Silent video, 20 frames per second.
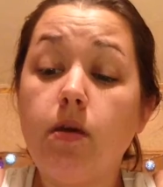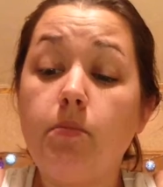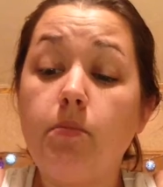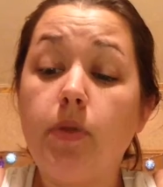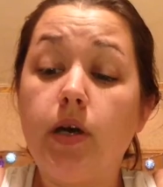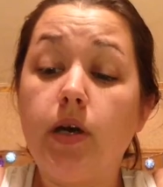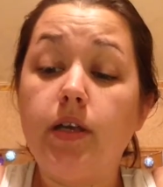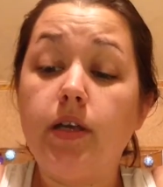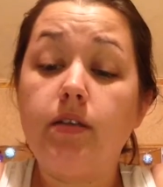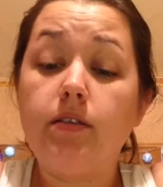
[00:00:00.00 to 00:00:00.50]

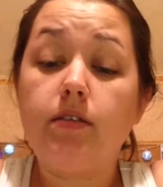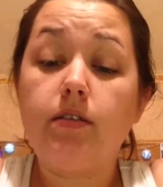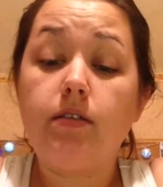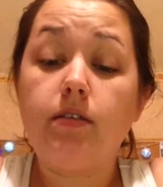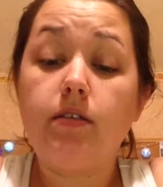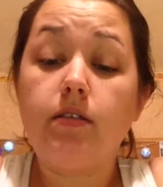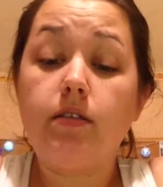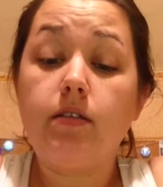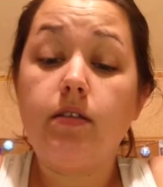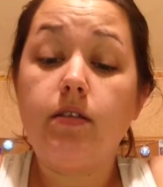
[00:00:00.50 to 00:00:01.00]
But
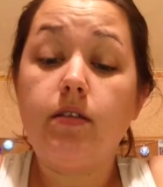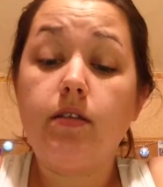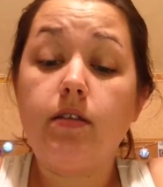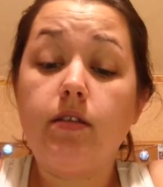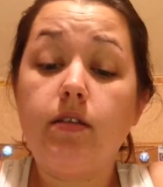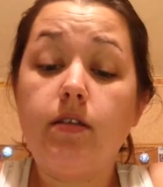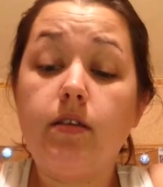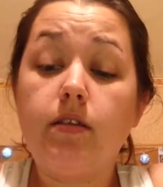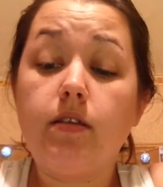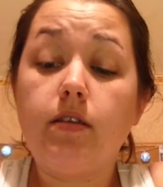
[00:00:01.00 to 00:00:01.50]

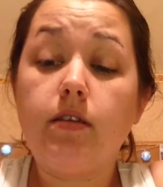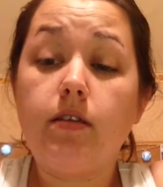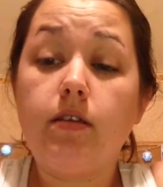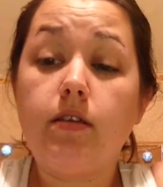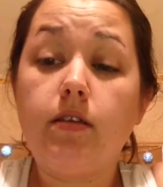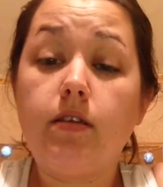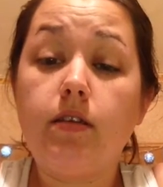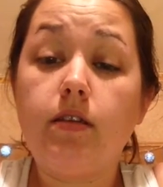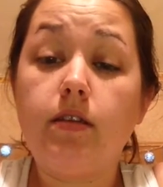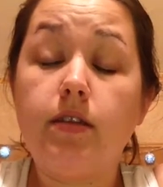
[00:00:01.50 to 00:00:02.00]

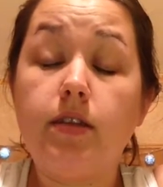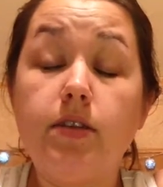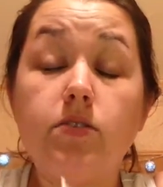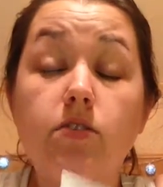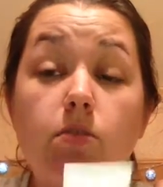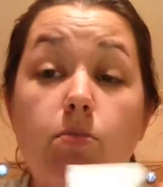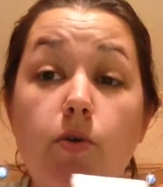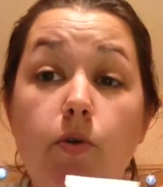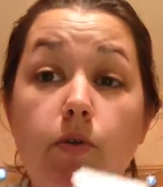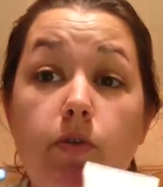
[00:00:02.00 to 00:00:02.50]
these
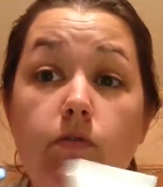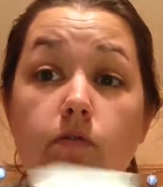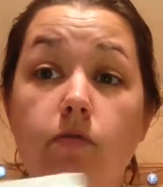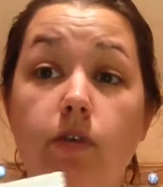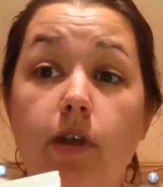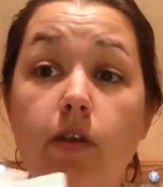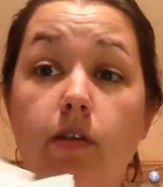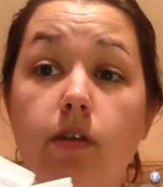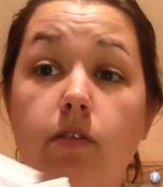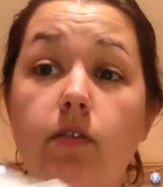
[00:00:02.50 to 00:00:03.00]
are both
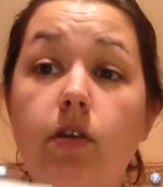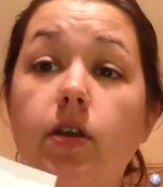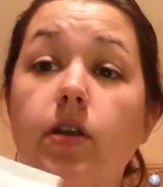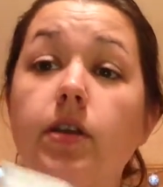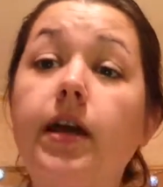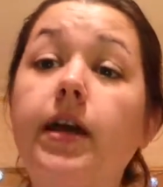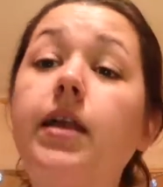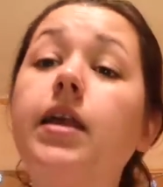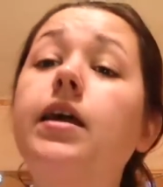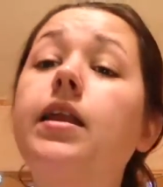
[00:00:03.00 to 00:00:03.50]
very, very
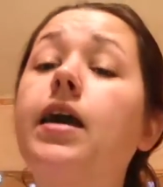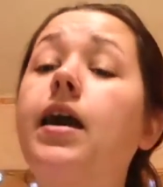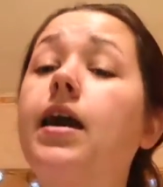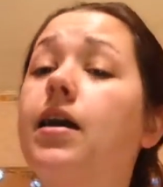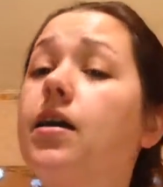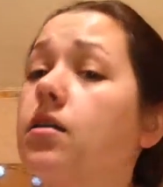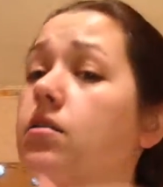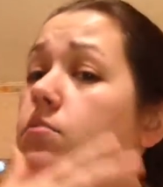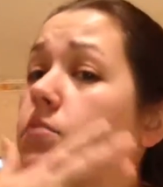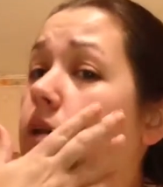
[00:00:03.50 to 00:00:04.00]
light. And I
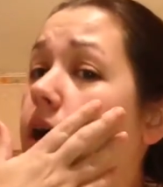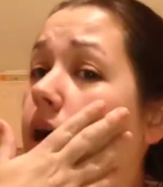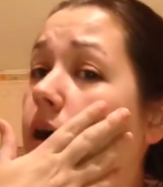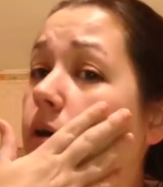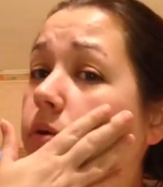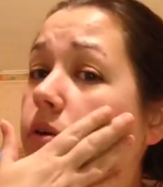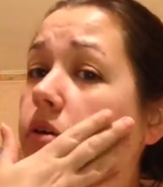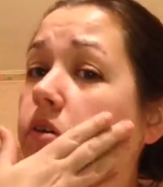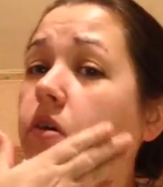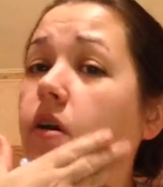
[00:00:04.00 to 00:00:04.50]
am not
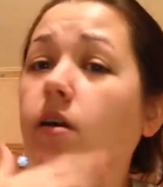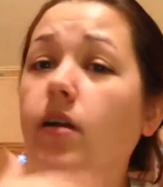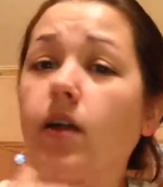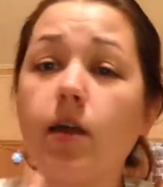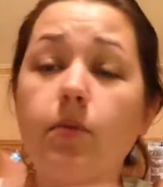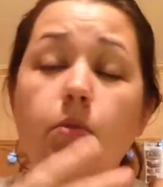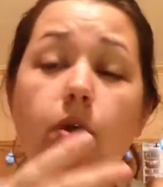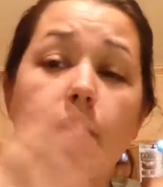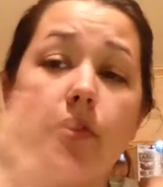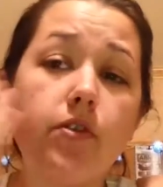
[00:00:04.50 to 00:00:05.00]
real dark.
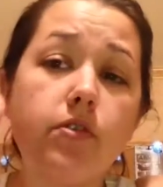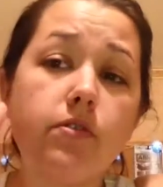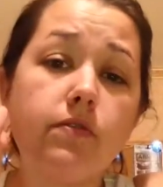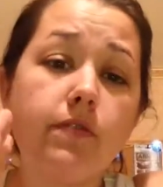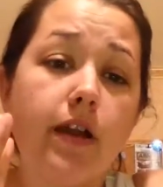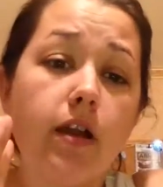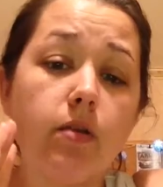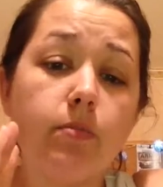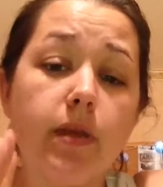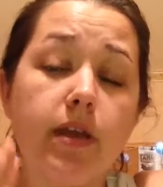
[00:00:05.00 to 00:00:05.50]
I'm rather
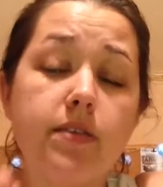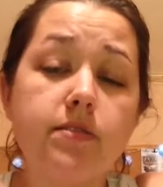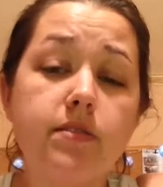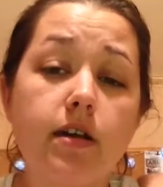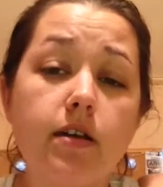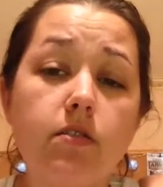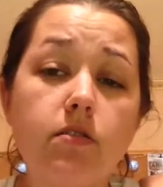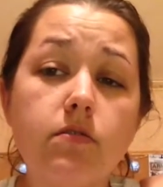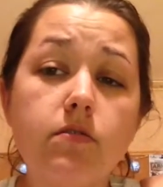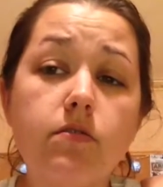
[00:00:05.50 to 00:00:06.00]
fair
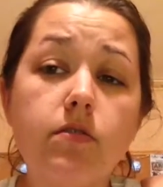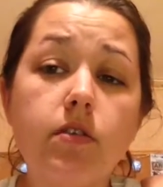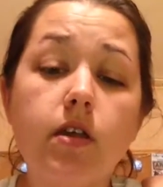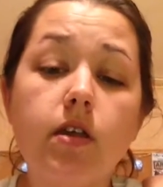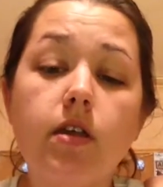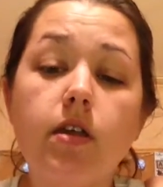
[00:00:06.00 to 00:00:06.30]
myself.